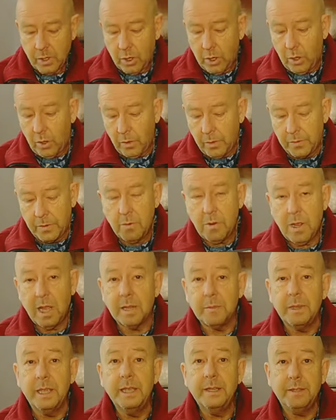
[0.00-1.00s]
although
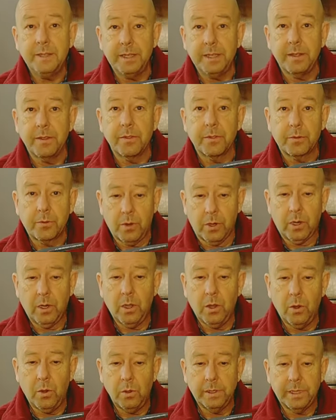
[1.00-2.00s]
I'm hitting throttle
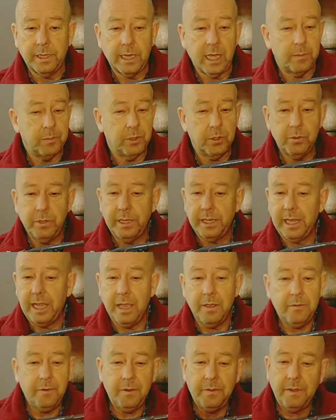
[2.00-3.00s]
hold and I'm doing
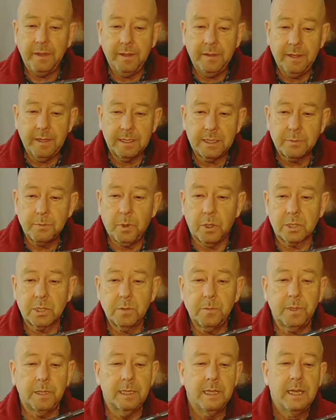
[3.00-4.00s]
everything that is
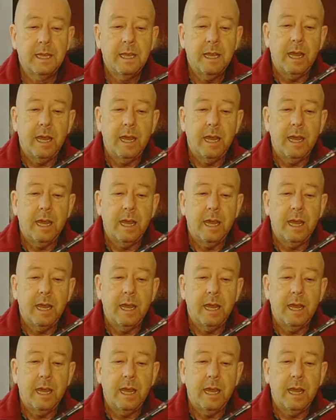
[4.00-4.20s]
possible,